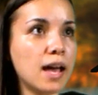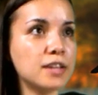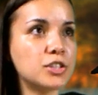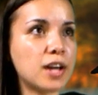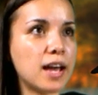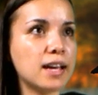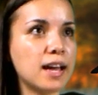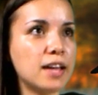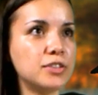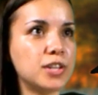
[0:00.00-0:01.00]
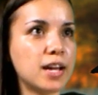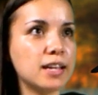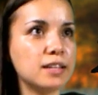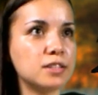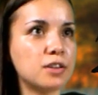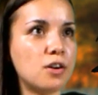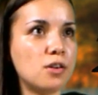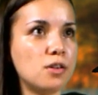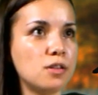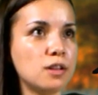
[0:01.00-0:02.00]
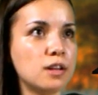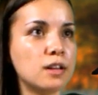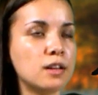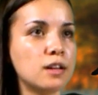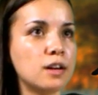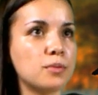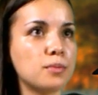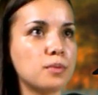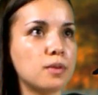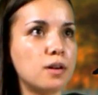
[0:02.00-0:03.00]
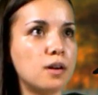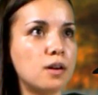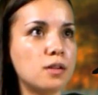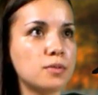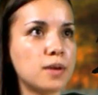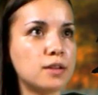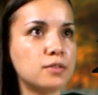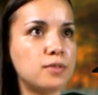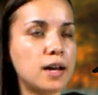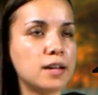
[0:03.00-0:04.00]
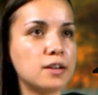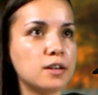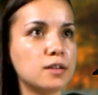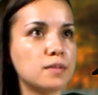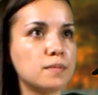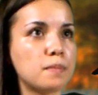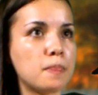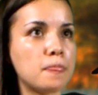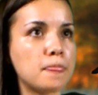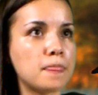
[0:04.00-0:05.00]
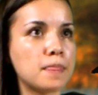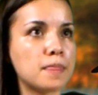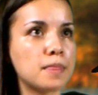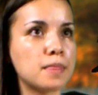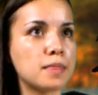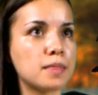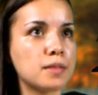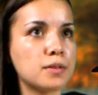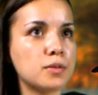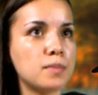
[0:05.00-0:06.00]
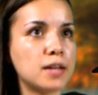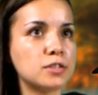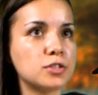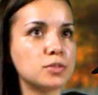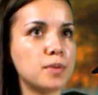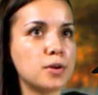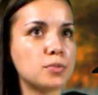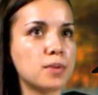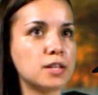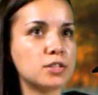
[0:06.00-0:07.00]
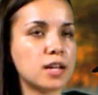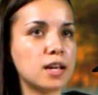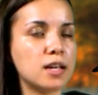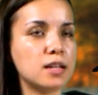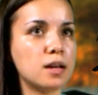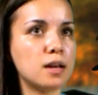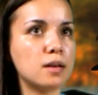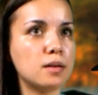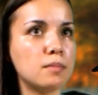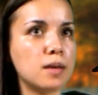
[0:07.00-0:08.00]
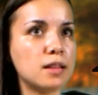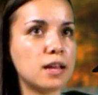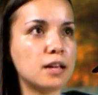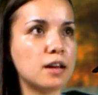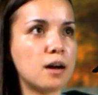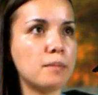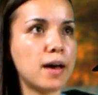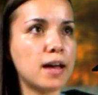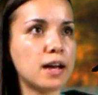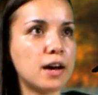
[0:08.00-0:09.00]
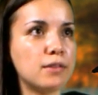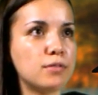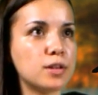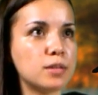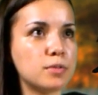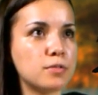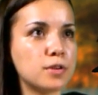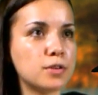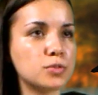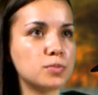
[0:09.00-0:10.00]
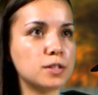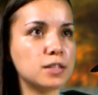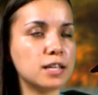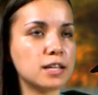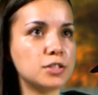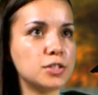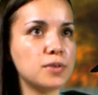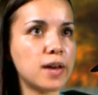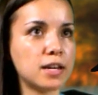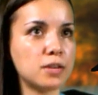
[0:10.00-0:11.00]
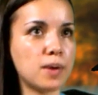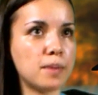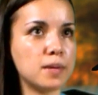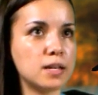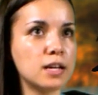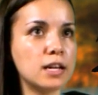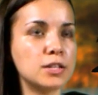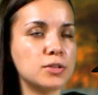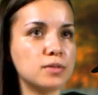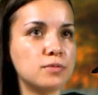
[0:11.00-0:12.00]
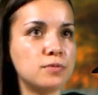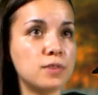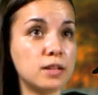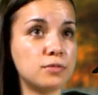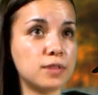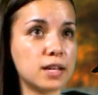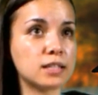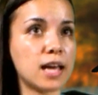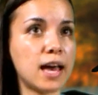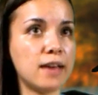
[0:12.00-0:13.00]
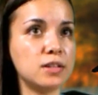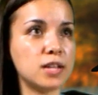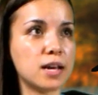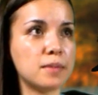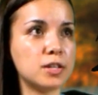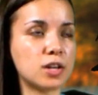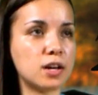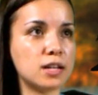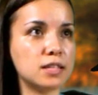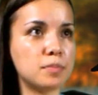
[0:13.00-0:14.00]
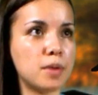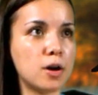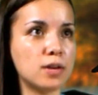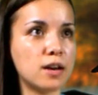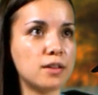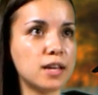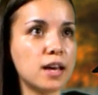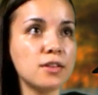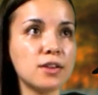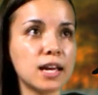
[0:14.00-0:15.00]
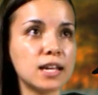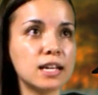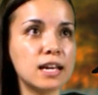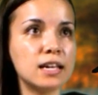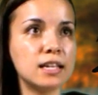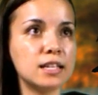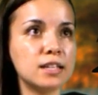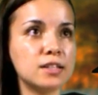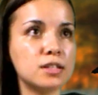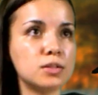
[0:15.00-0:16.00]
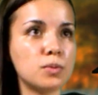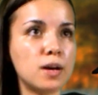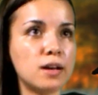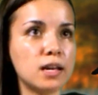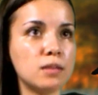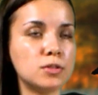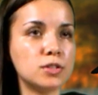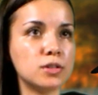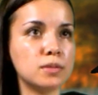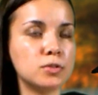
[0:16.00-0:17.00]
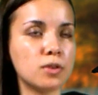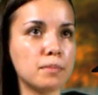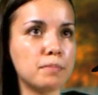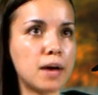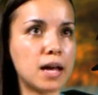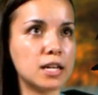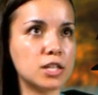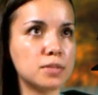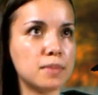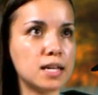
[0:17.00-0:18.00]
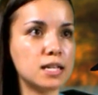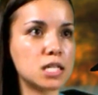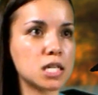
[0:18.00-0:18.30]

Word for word: Hedge Knight. A Hedge Knight is an all, all around fighter who masters both ranged and melee combat. However, he prefers wielding a two handed weapon to inf inflict heavy damage on his opponent. On the other hand, he is well able to absorb punishment.